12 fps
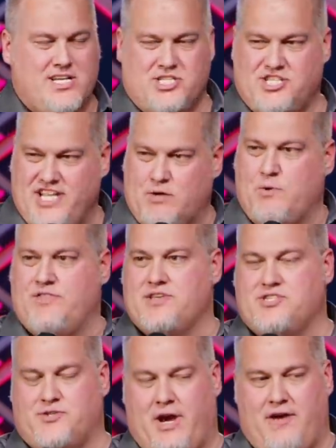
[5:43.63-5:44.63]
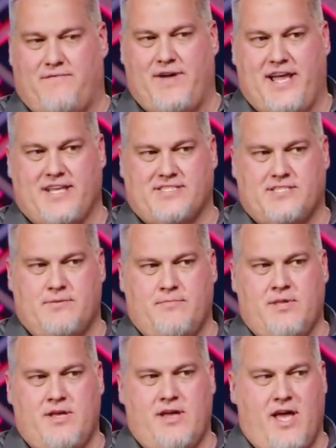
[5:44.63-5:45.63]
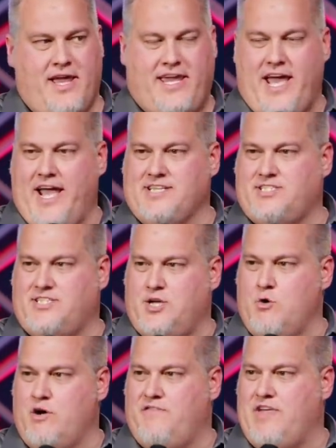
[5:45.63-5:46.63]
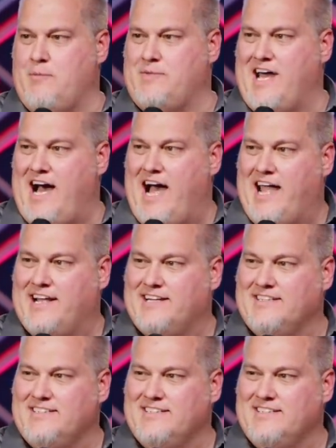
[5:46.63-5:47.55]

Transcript: She said, with a straight face, in case two of them die.